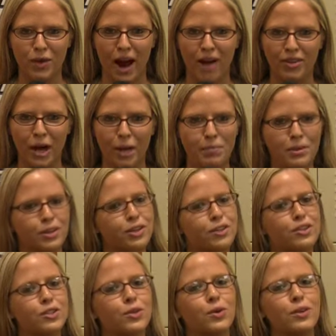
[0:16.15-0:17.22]
Roundup,
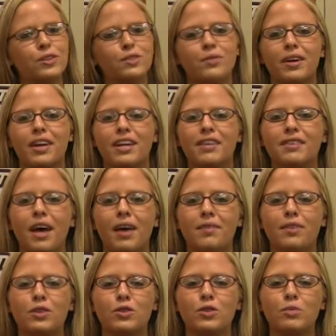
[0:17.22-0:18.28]
your source for
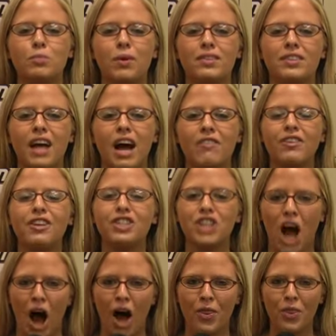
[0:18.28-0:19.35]
in-depth youth sports
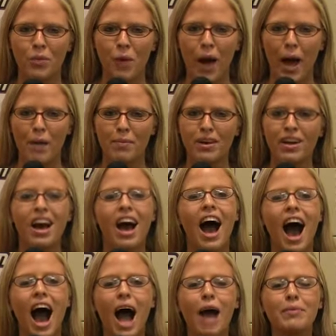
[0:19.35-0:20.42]
coverage on the web.
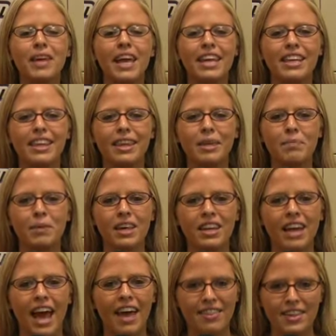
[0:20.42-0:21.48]
I'm Caitlin
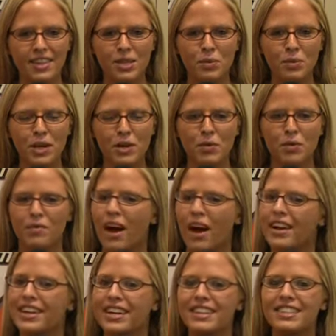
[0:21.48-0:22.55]
Lipkin, and this week we've
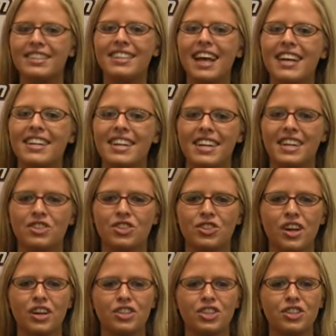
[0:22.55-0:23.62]
got an exciting
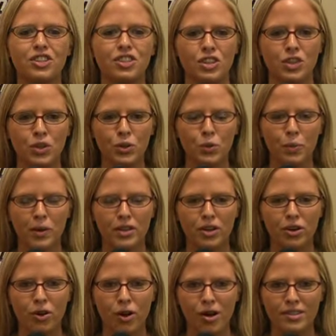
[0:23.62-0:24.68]
introduction to Youth1
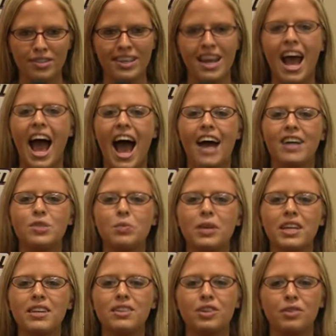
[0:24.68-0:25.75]
Lacrosse as
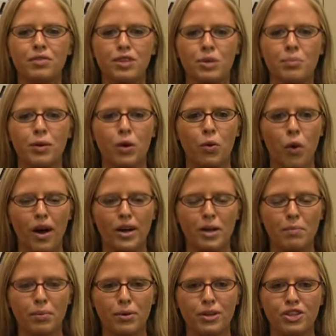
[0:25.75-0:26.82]
we interview
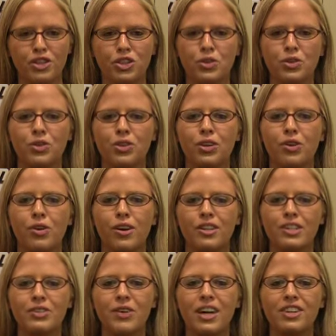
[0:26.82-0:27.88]
Pequannock Boys Junior
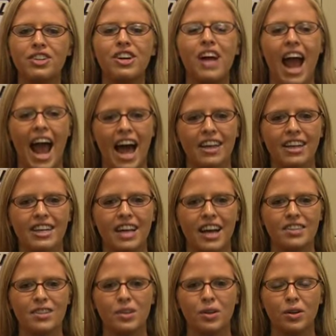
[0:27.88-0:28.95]
Lacrosse Director Alan
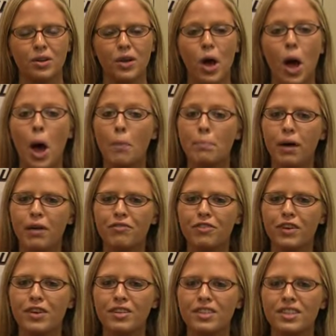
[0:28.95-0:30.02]
Geisel. But
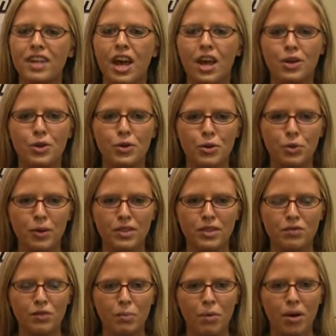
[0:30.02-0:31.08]
first,
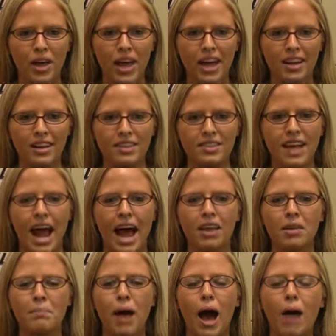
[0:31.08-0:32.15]
Youth1's football analyst
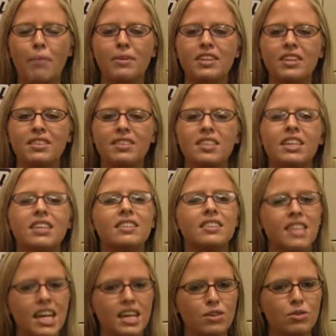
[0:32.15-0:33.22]
Alan Papadines
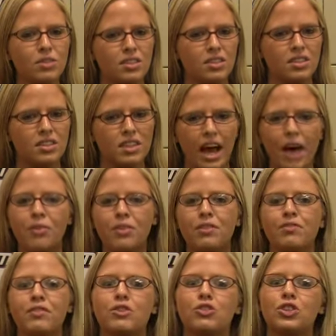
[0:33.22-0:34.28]
continues to scout
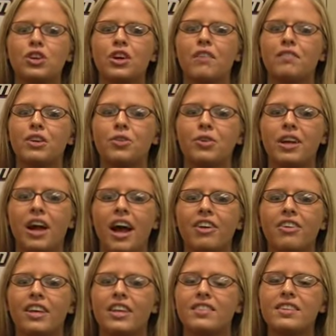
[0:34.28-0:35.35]
the future of the
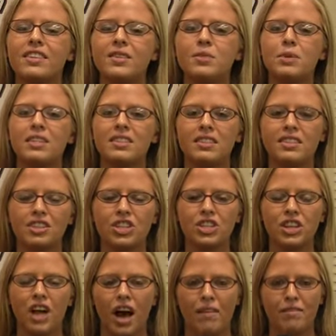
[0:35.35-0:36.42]
gridiron in this week's
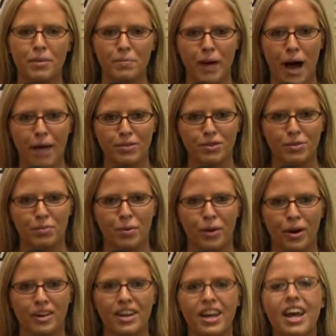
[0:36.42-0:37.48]
edition of the Pops
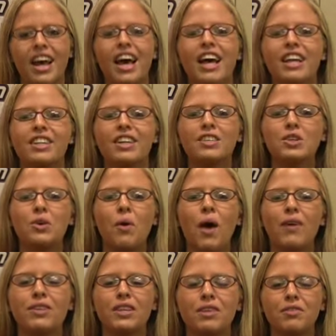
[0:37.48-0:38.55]
Report. Let's go
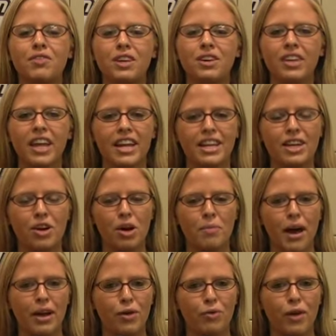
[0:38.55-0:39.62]
out to the field and hear
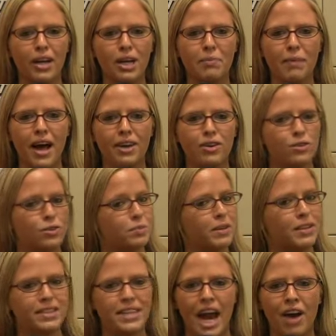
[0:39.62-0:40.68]
about a running back who's
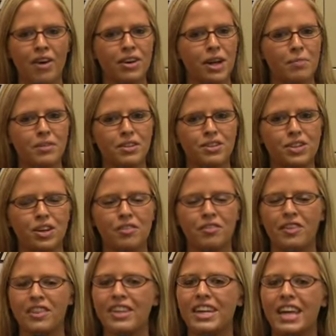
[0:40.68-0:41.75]
been tearing up the turf in the